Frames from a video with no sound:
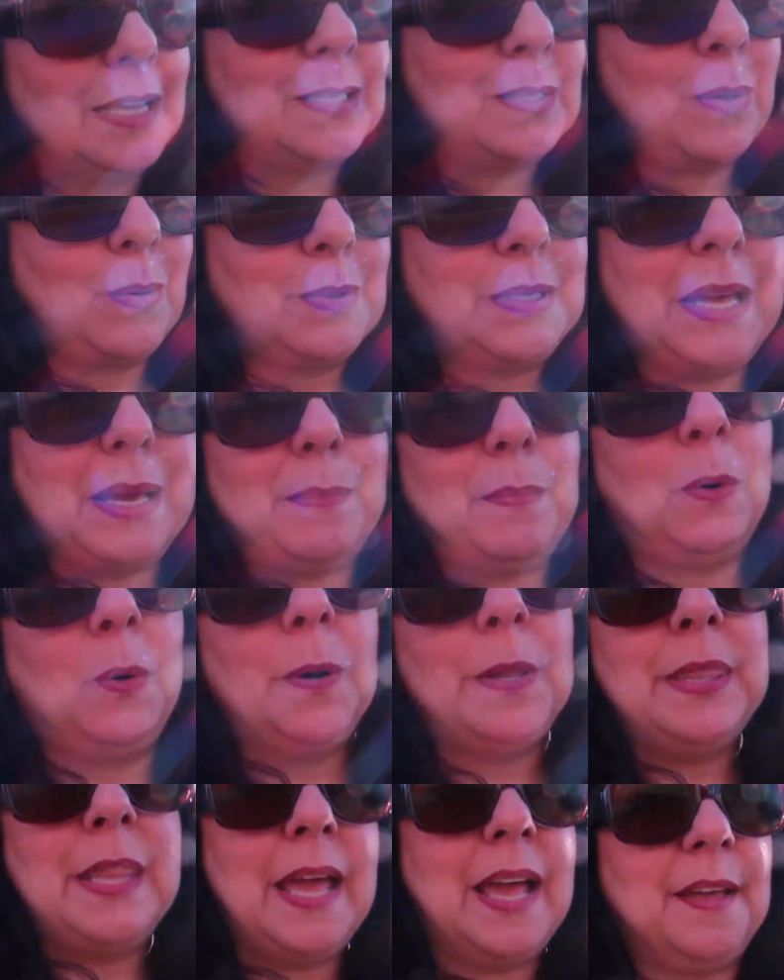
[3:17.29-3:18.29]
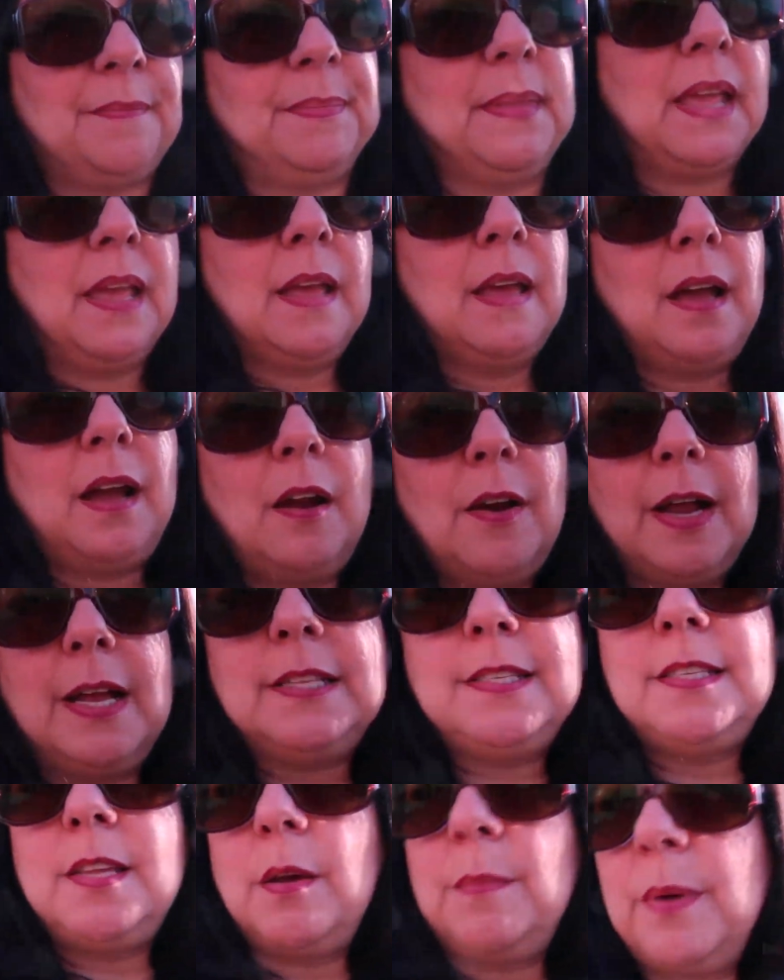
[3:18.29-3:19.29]
It's gonna take more than that. All
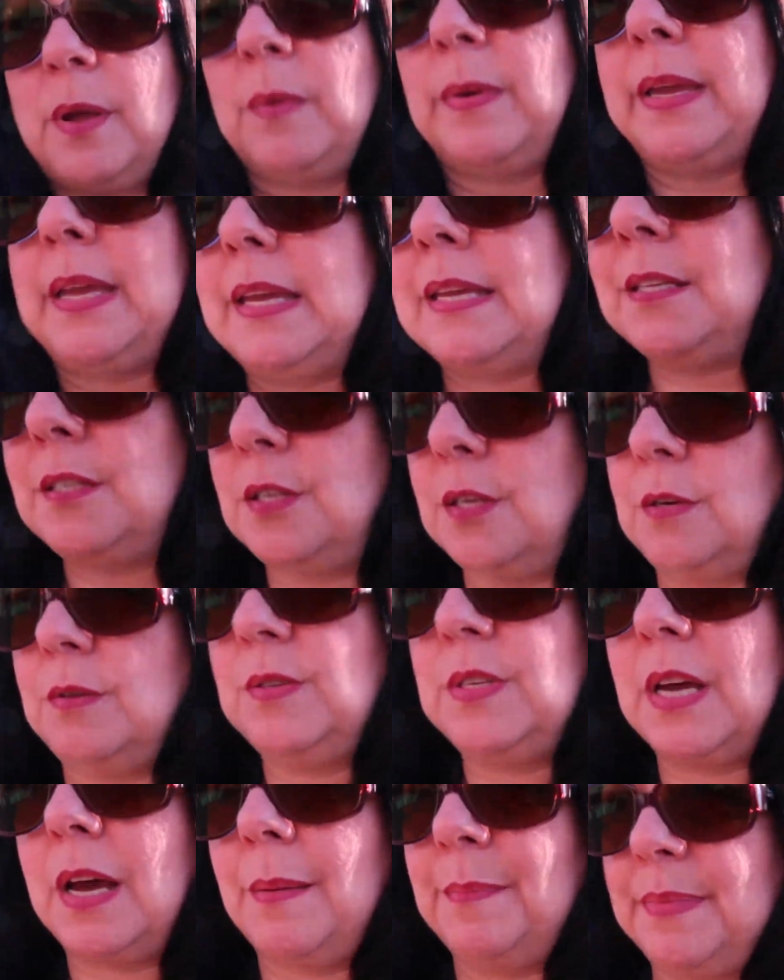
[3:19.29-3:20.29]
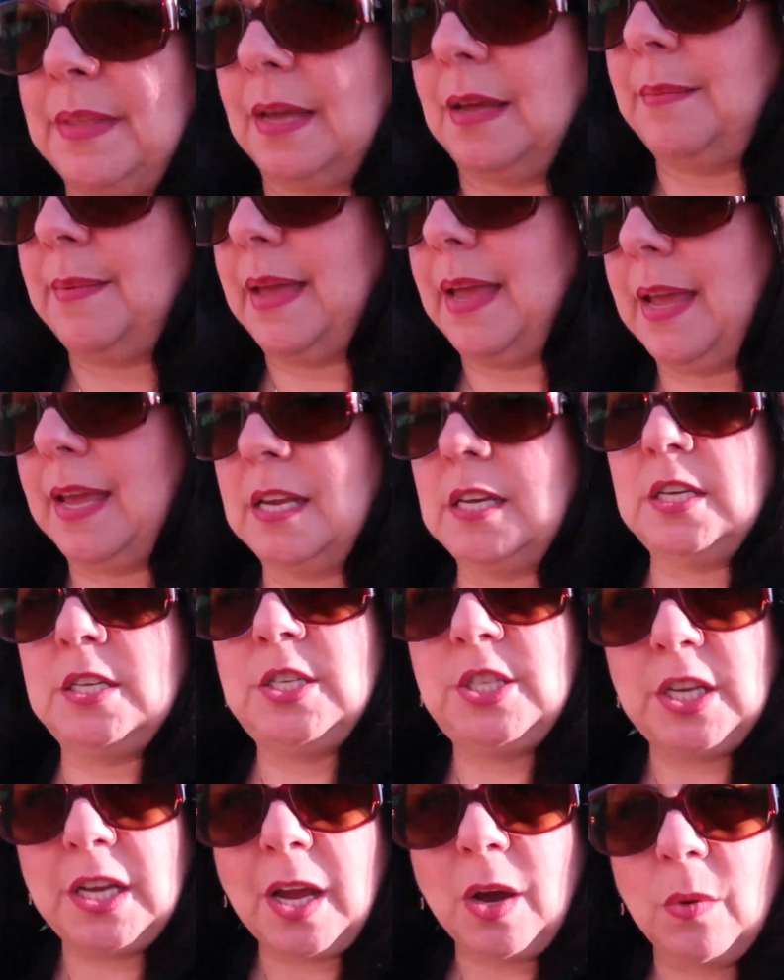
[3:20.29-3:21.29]
right, so I'm going into Tom Thumb and
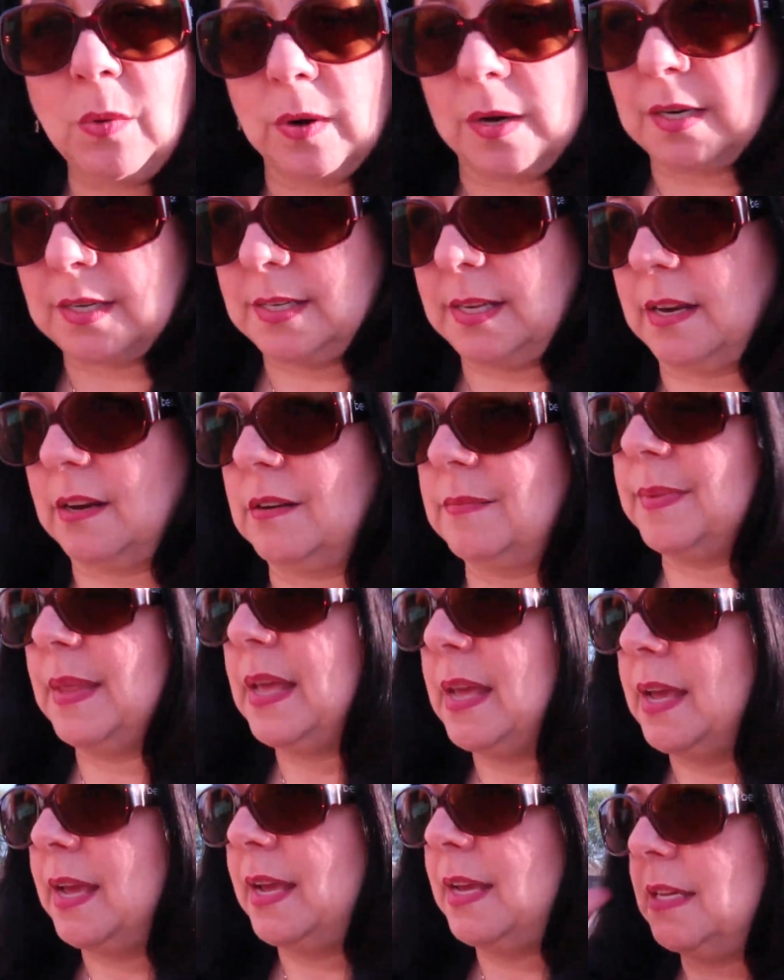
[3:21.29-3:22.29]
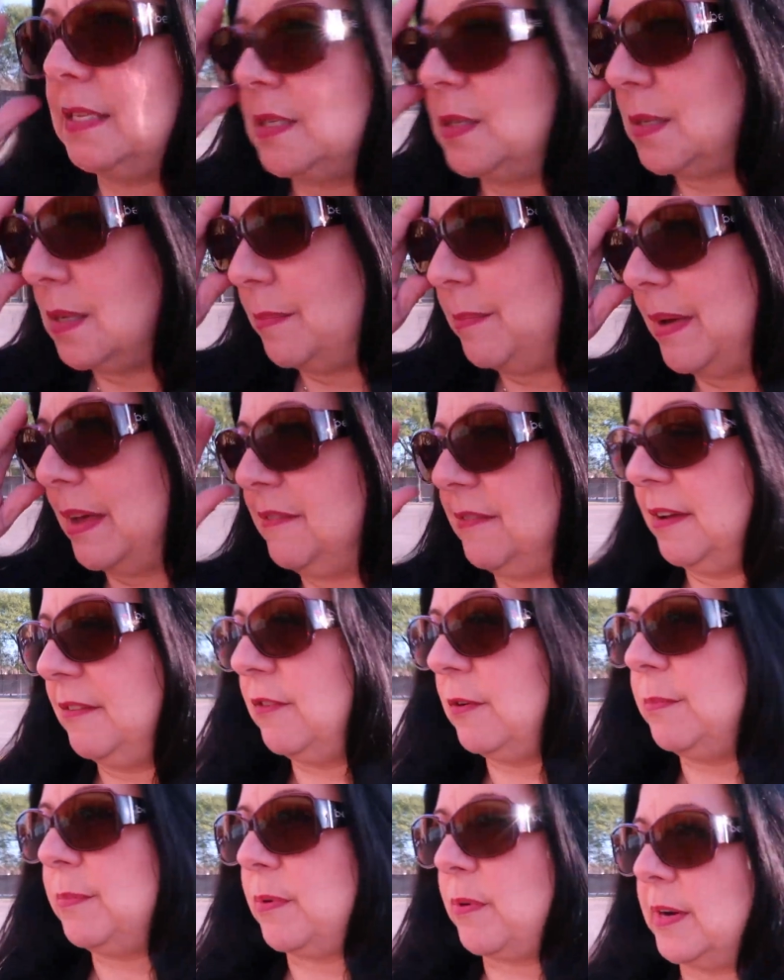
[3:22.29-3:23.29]
Gio works here. He's my
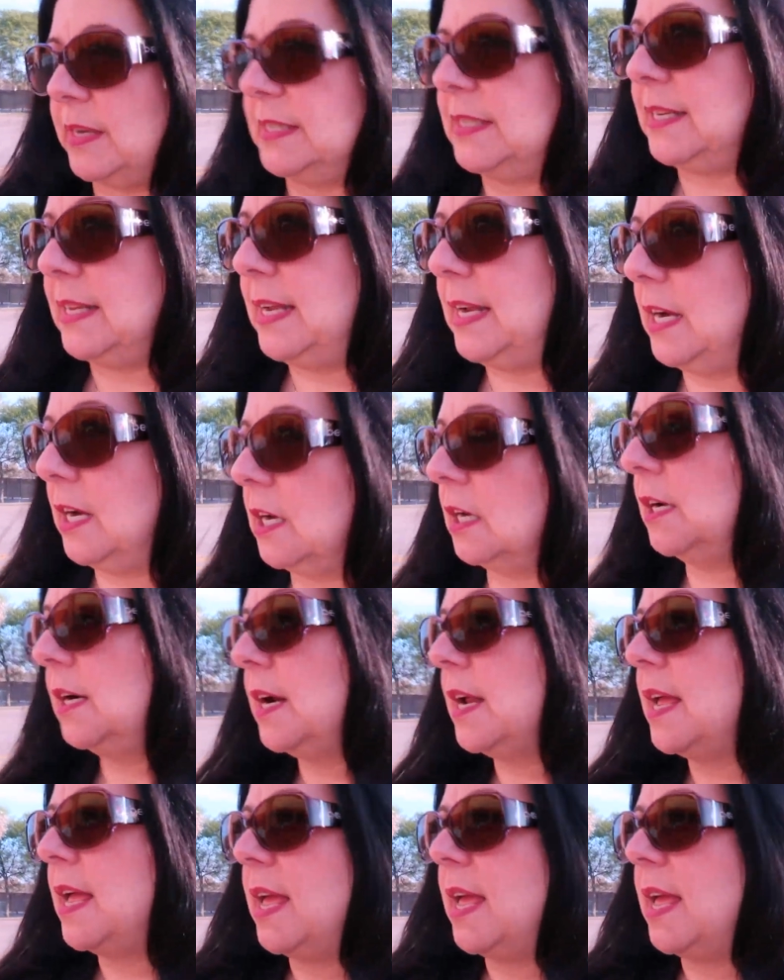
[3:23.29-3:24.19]
favorite barista here.